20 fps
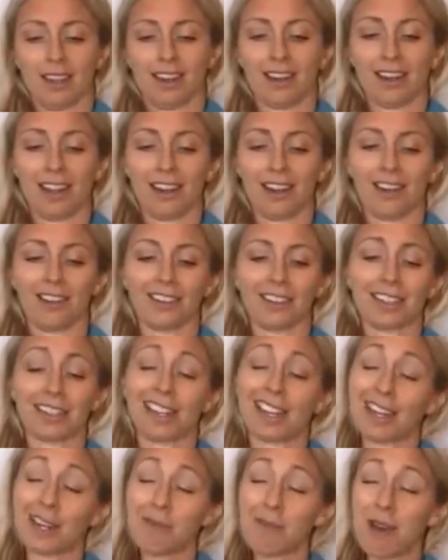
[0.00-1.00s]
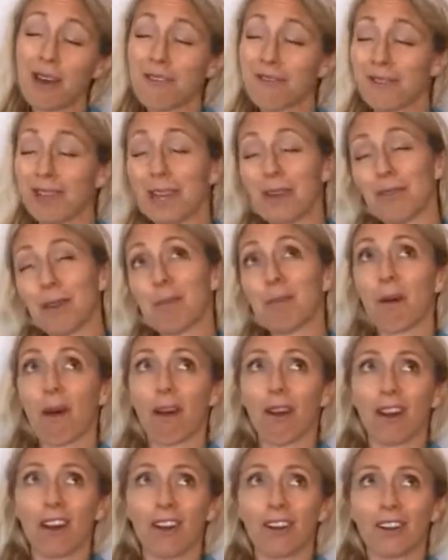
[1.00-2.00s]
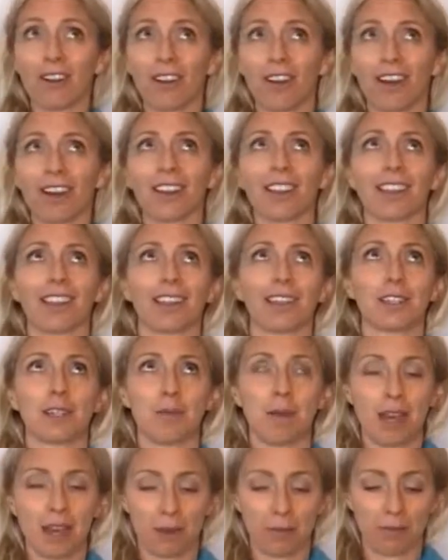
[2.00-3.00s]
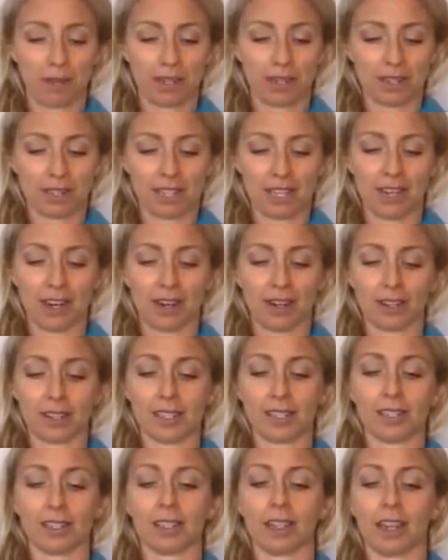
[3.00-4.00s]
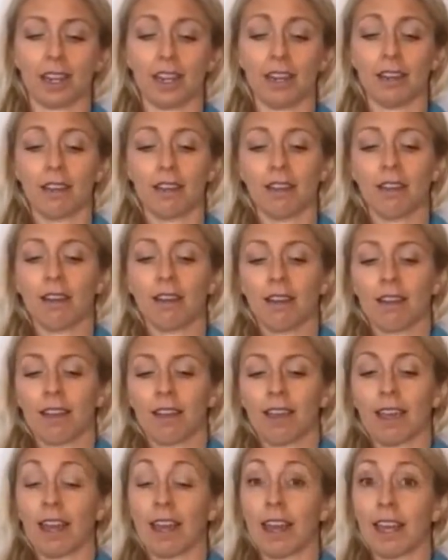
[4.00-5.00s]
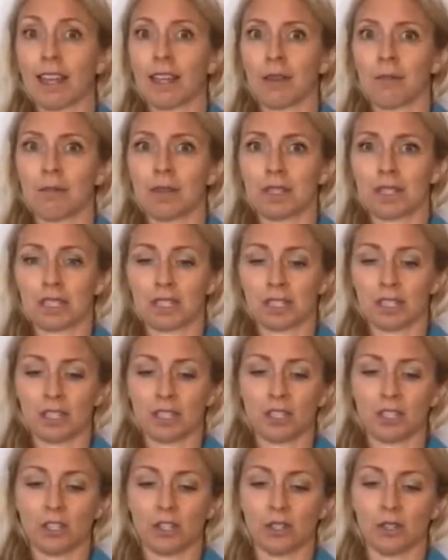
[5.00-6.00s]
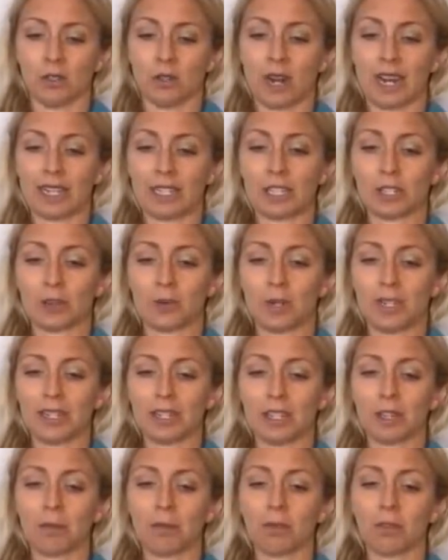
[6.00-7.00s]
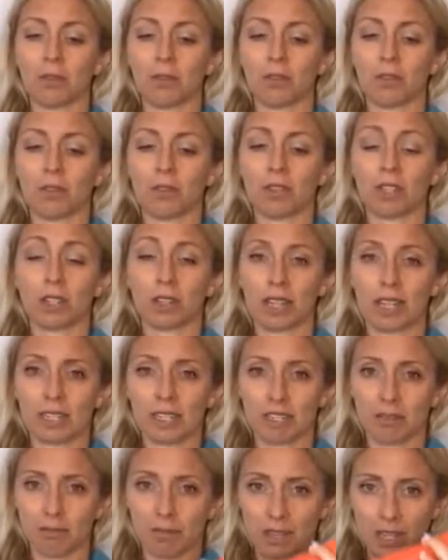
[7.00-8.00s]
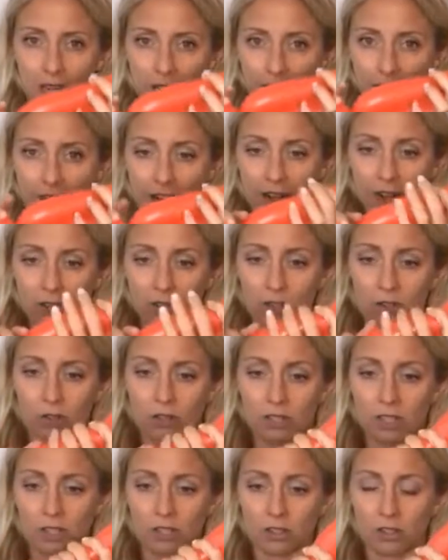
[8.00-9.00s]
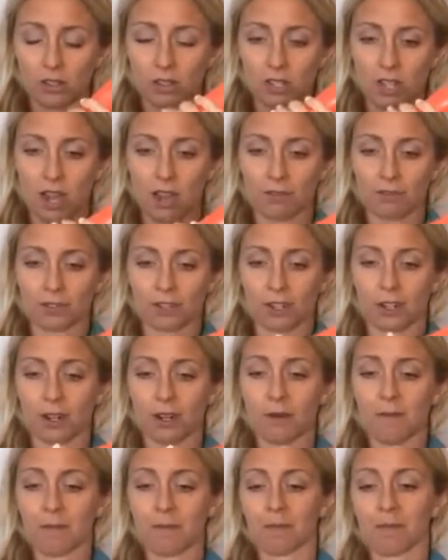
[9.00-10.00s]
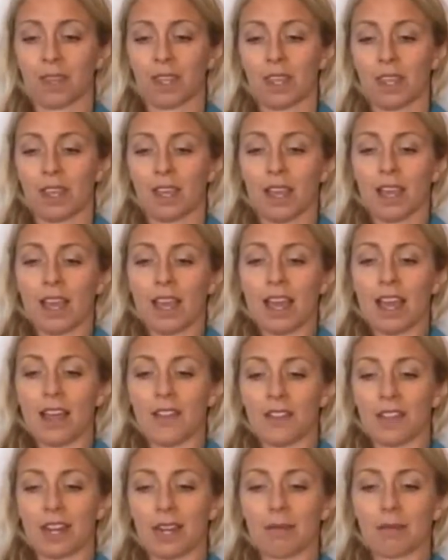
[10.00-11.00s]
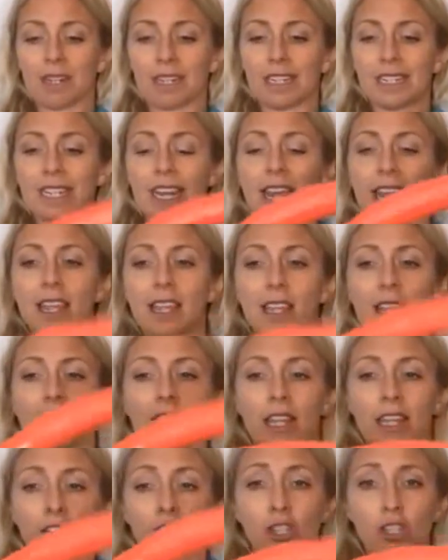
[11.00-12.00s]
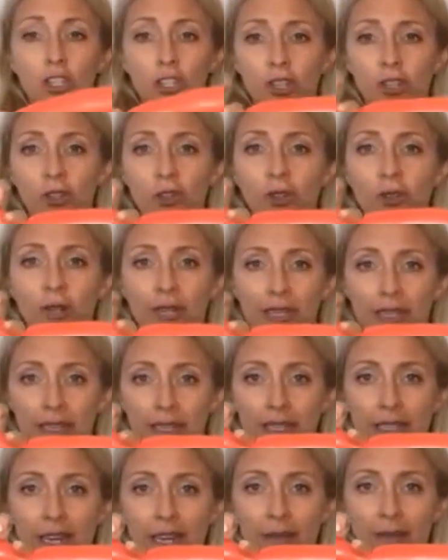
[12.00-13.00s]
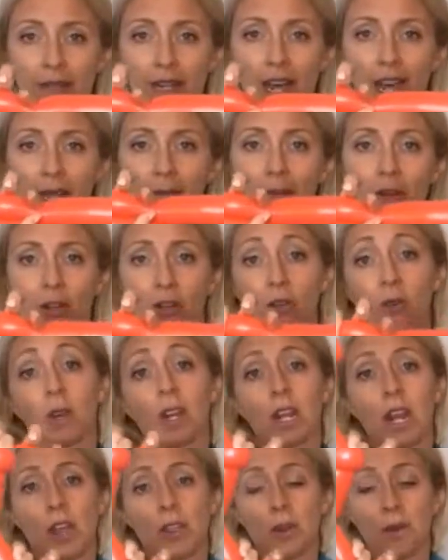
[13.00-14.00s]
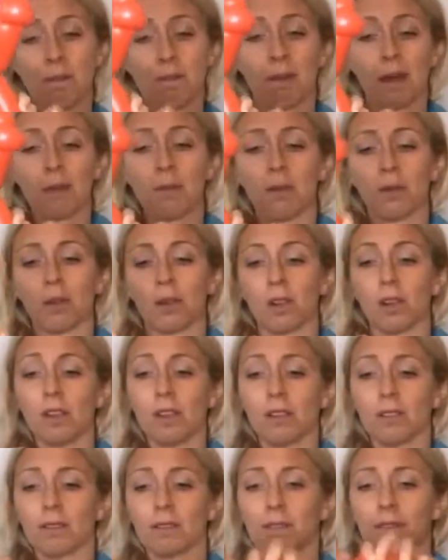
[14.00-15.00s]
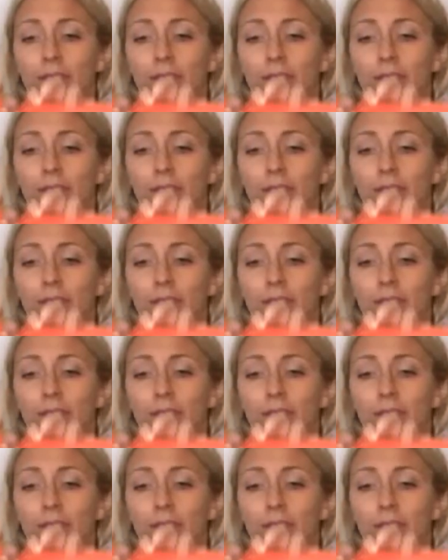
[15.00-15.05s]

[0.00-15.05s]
Alright, now this is kind of my favorite part to talk to the kids about because they are silly, and I can be silly too. I squeeze the balloon to let some of the air out so it's a little softer, and then I'm going to take these 2 at the same time and do another bubble.